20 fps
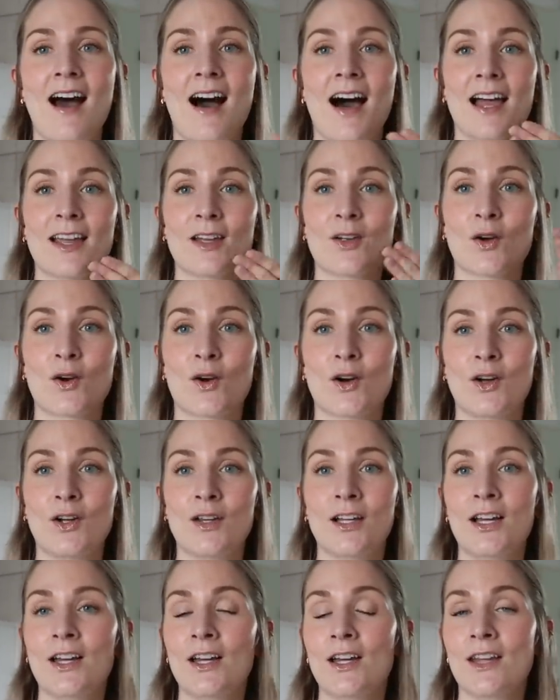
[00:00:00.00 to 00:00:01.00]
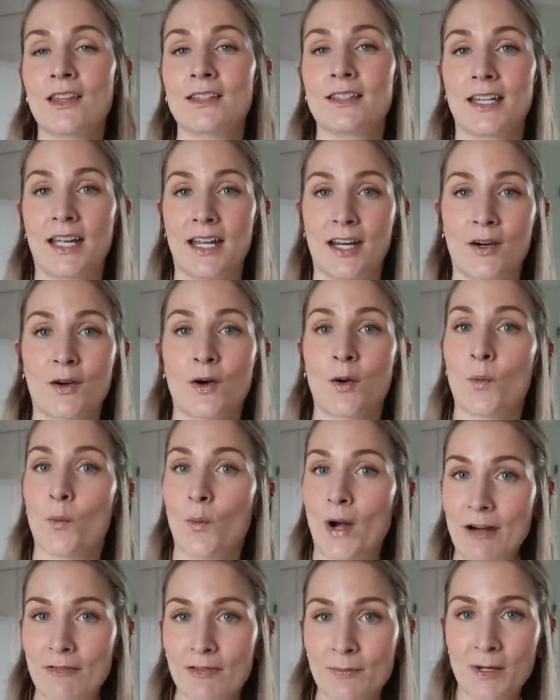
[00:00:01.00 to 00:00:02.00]
I curl the hair
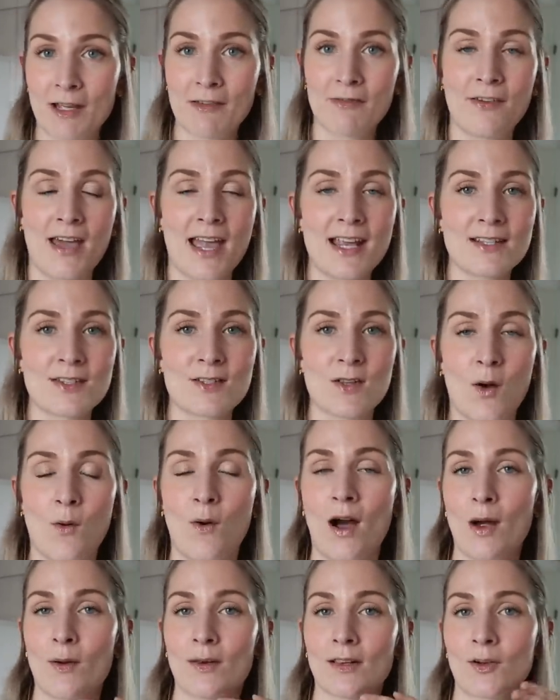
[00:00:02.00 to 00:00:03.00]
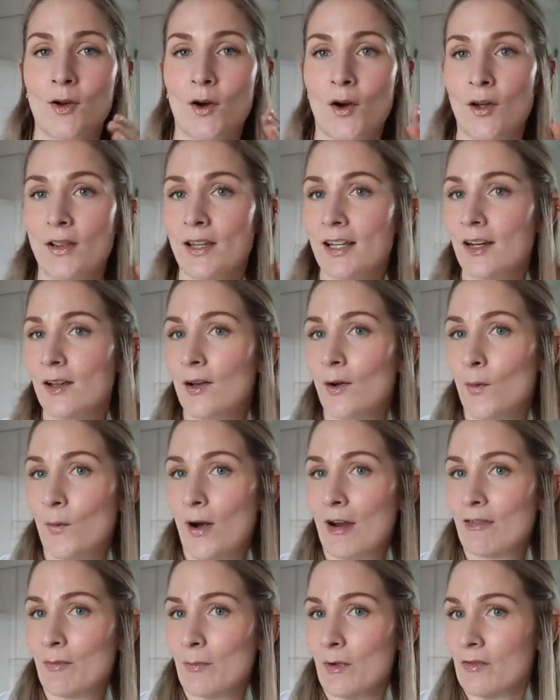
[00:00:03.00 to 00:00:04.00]
away from my face. So I will curl it
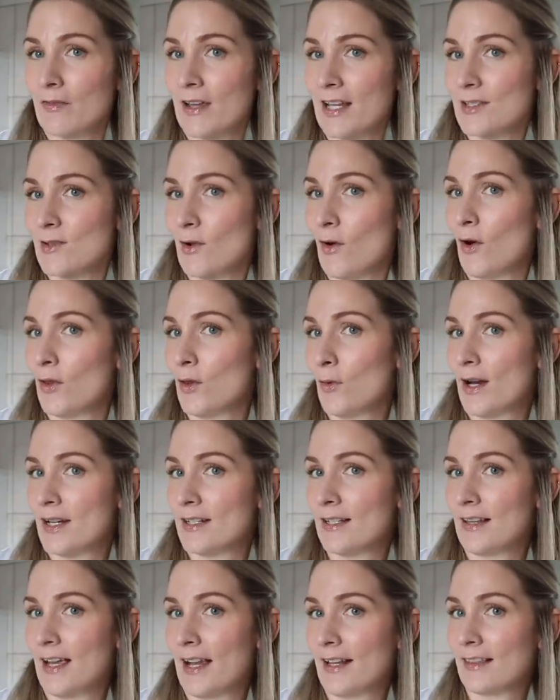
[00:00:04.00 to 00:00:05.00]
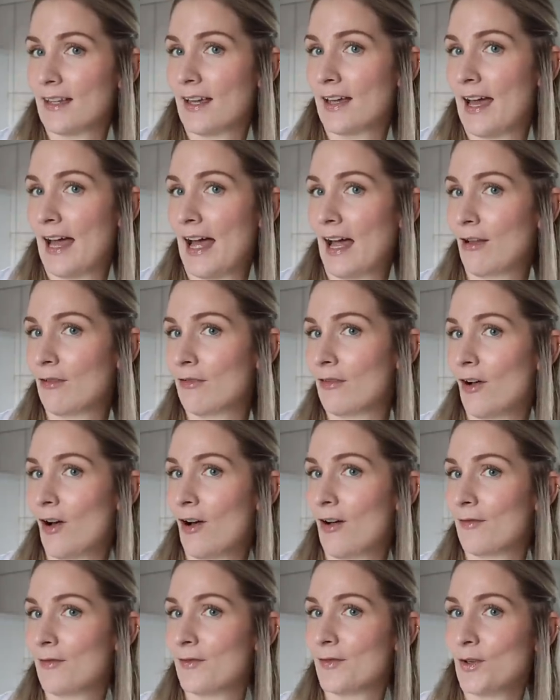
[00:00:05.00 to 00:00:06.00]
away from my face all the way to like the half
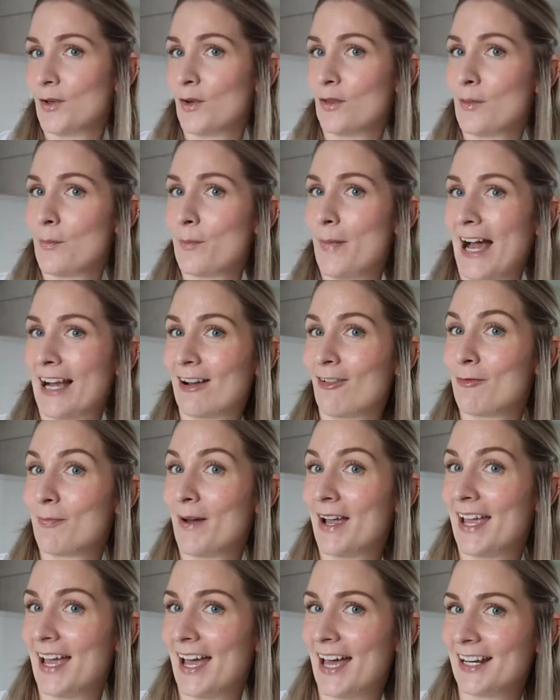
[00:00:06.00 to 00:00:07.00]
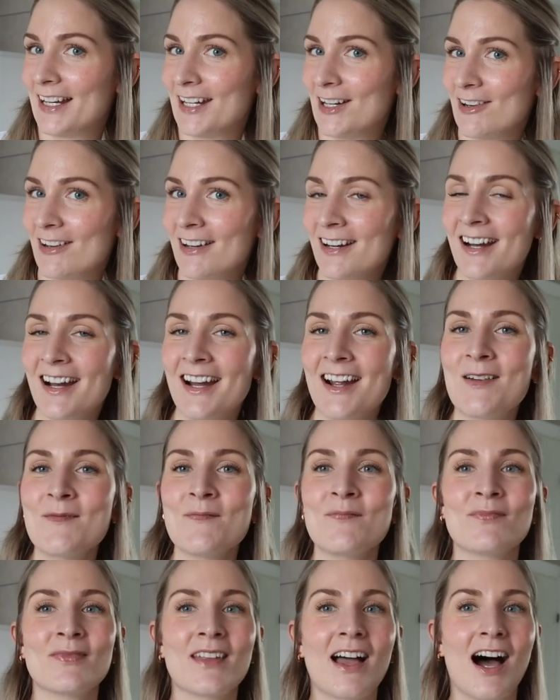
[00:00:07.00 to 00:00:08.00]
of, you know, the back of my head here.
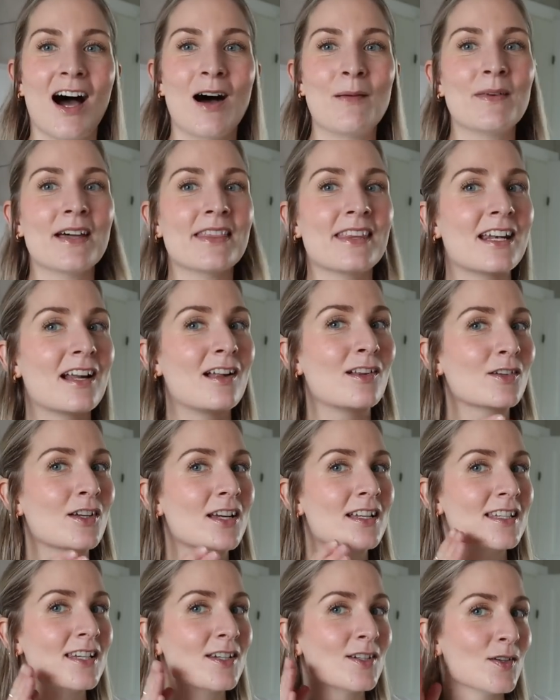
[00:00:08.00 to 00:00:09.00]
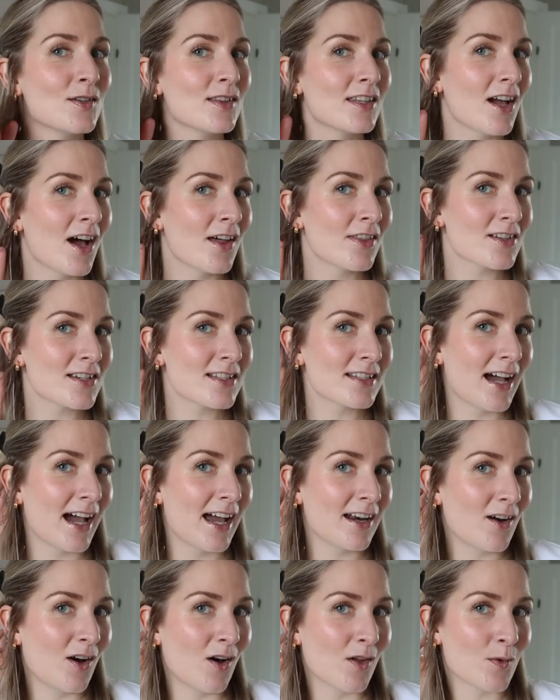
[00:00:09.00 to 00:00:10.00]
And then I'll continue on the other
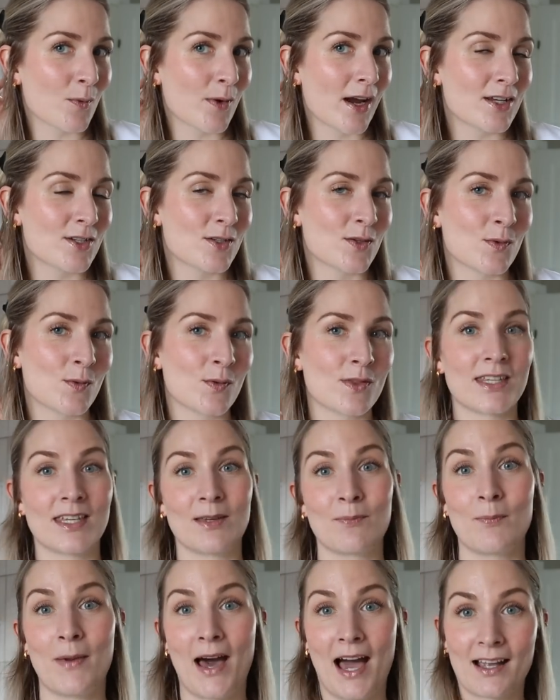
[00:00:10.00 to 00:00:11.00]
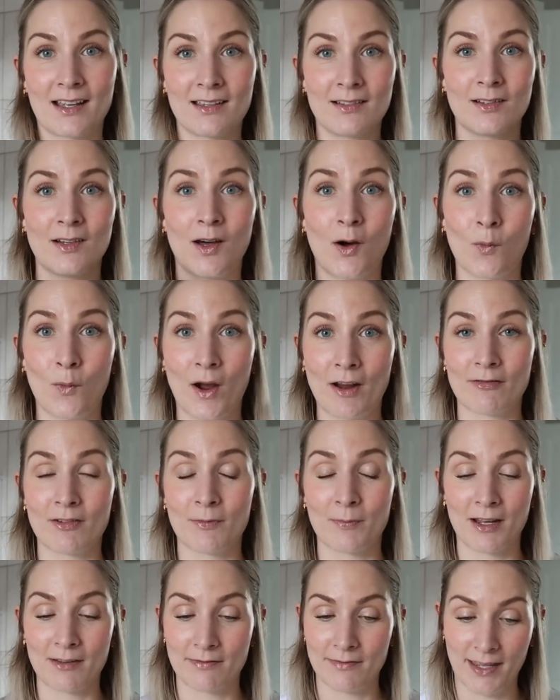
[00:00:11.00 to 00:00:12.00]
side all the way to the back away
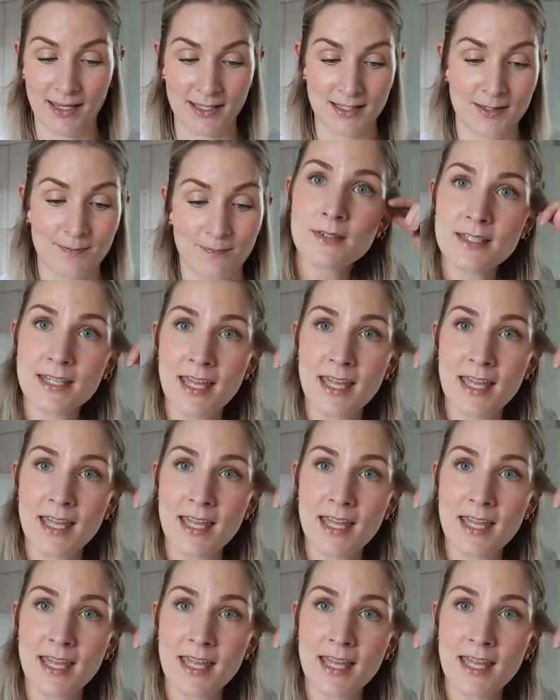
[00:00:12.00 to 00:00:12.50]
from my face.